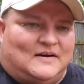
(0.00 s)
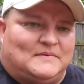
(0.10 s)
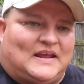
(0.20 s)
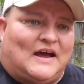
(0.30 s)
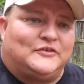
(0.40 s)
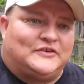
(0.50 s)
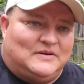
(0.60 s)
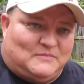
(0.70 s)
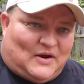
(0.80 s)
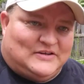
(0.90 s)

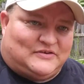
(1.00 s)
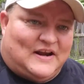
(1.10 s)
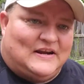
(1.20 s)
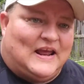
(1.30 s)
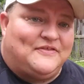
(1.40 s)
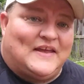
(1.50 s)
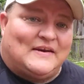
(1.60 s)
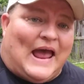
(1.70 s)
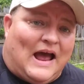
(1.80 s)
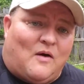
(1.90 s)
Calcium nitrate, and
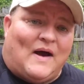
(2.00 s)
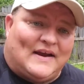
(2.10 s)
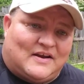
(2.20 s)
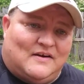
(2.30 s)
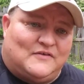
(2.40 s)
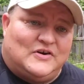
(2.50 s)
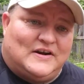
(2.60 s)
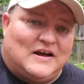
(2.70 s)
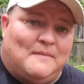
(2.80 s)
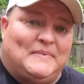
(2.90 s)
then how I cover it
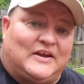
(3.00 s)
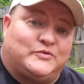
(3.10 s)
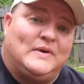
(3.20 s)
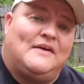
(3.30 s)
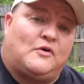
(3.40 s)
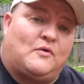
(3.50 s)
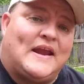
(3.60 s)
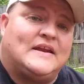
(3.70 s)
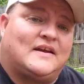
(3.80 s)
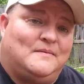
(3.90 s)
up, because we have a
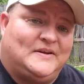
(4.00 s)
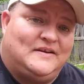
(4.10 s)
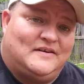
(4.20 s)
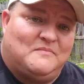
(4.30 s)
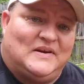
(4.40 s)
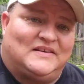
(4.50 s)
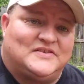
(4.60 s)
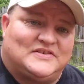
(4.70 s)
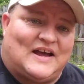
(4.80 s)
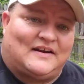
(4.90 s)
rain coming here in the Midlands
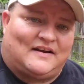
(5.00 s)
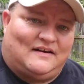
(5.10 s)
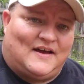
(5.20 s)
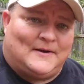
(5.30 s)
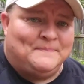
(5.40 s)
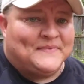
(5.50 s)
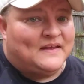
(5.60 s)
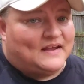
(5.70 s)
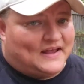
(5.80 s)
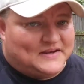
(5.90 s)
of South Carolina,
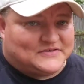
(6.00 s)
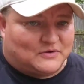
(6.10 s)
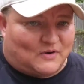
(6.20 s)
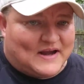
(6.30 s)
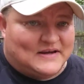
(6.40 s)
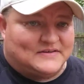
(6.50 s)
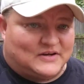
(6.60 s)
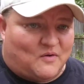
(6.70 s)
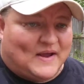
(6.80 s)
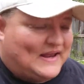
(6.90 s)
and it's great to
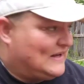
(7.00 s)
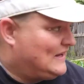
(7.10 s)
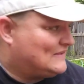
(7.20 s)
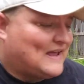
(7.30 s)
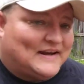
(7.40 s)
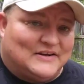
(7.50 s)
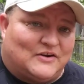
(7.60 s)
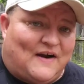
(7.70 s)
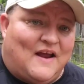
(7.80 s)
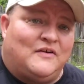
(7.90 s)
go ahead and get that in the
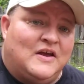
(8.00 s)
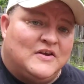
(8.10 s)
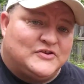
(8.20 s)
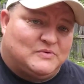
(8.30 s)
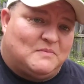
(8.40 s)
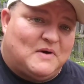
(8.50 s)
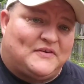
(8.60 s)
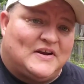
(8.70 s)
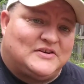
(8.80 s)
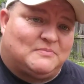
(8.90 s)
ground, so when
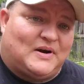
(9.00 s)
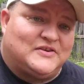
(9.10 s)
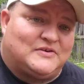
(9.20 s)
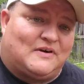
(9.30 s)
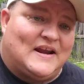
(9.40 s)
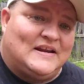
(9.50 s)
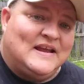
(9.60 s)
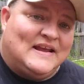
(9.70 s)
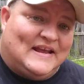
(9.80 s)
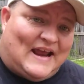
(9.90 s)
Mother Nature brings the rain,
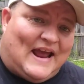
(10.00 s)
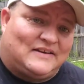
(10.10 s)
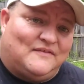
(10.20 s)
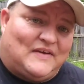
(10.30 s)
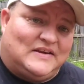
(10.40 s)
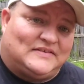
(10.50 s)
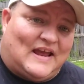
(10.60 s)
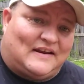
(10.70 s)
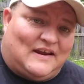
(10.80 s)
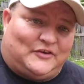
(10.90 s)
it activates
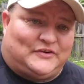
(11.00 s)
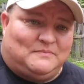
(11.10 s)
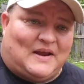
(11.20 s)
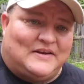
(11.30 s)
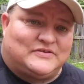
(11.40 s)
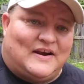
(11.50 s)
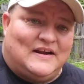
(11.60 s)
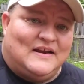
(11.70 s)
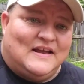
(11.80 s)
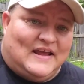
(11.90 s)
that calcium
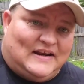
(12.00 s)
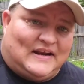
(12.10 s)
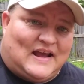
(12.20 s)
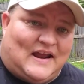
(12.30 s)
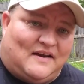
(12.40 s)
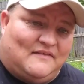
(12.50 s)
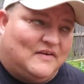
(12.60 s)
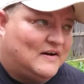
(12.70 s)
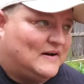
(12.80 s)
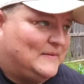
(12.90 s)
nitrate, and it kind
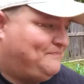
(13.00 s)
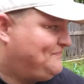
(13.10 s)
of